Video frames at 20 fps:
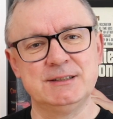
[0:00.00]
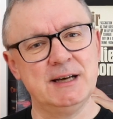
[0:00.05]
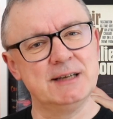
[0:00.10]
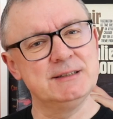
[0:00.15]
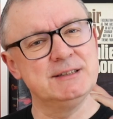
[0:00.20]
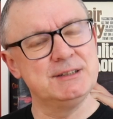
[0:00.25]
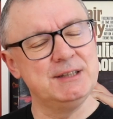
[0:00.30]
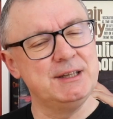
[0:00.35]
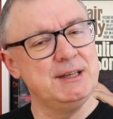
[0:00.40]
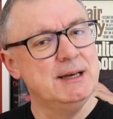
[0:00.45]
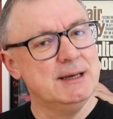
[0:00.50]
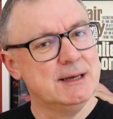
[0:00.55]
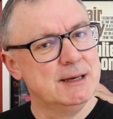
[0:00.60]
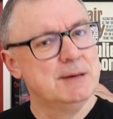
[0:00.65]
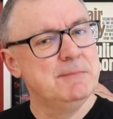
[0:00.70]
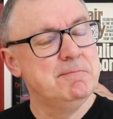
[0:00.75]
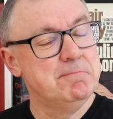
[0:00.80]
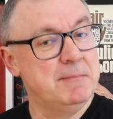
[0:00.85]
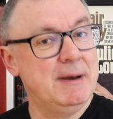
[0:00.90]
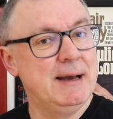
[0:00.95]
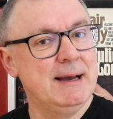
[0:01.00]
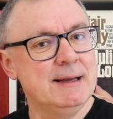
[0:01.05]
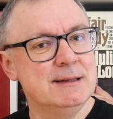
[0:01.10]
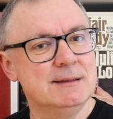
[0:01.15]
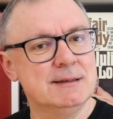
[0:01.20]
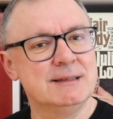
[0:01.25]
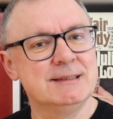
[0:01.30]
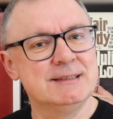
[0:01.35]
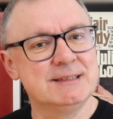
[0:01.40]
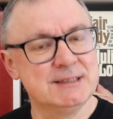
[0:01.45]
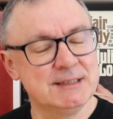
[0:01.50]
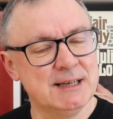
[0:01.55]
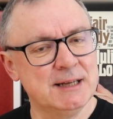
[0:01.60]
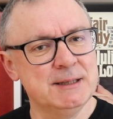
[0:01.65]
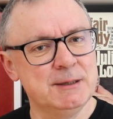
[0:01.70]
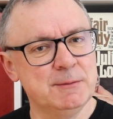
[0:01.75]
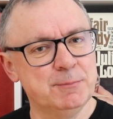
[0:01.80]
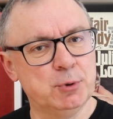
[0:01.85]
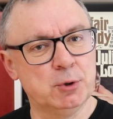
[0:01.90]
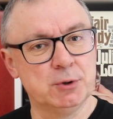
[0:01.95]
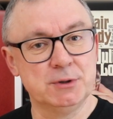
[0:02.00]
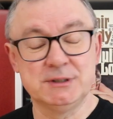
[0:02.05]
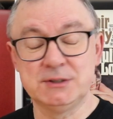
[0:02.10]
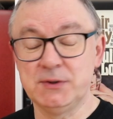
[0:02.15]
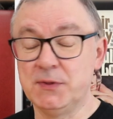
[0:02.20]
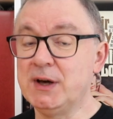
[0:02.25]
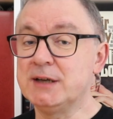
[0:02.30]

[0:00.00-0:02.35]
That's the main selling point.